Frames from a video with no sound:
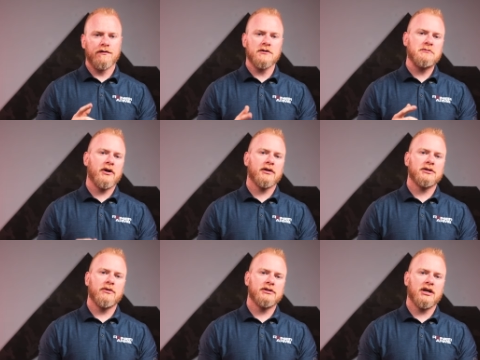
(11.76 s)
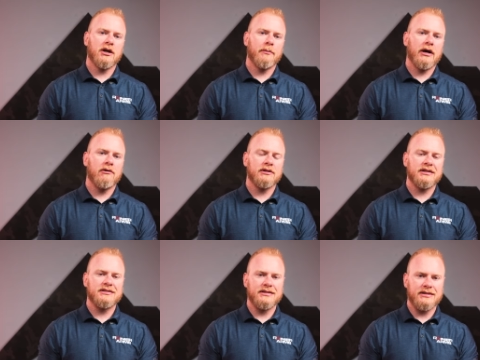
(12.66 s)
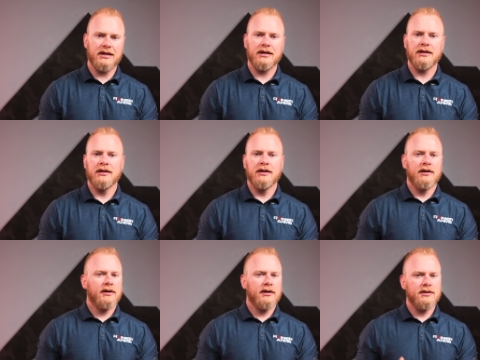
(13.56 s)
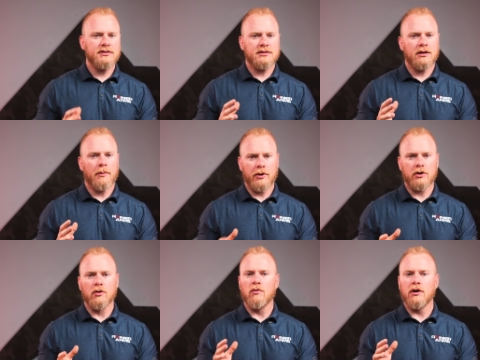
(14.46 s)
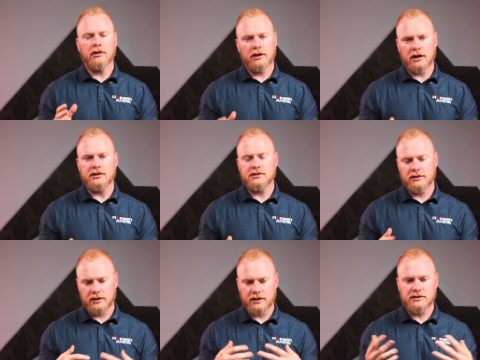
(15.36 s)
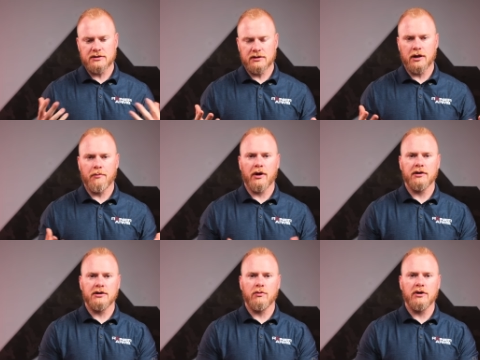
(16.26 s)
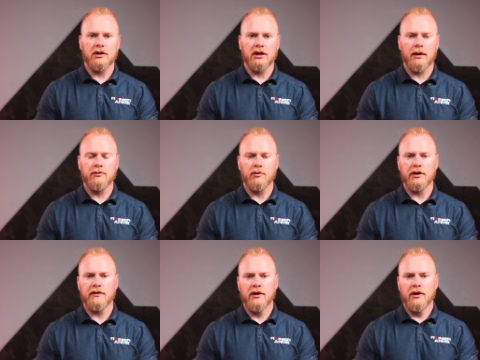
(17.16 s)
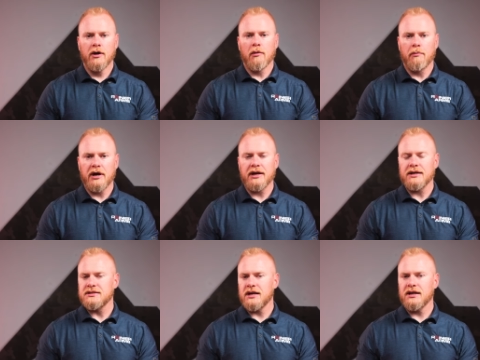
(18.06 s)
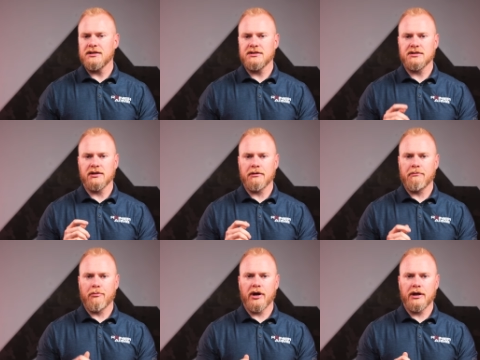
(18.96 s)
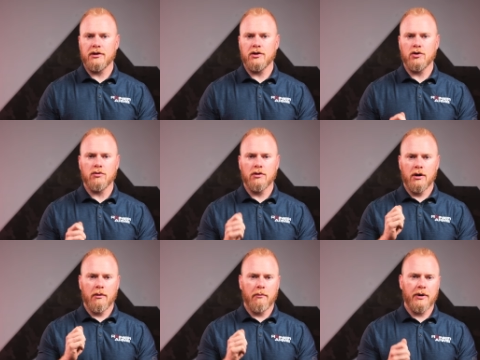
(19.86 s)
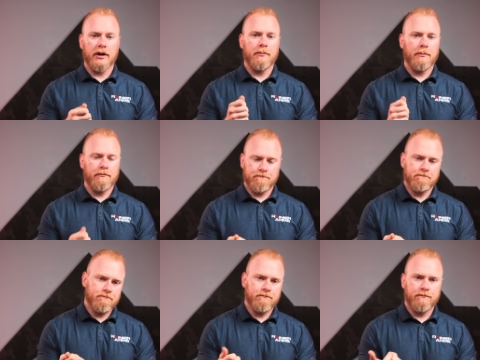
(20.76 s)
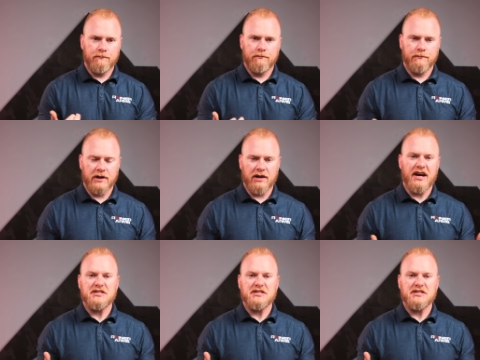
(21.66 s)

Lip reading: First product I want to talk about today is a pretty cool one because it's a product that we collabed with, but it's not necessarily brand new, but a kind of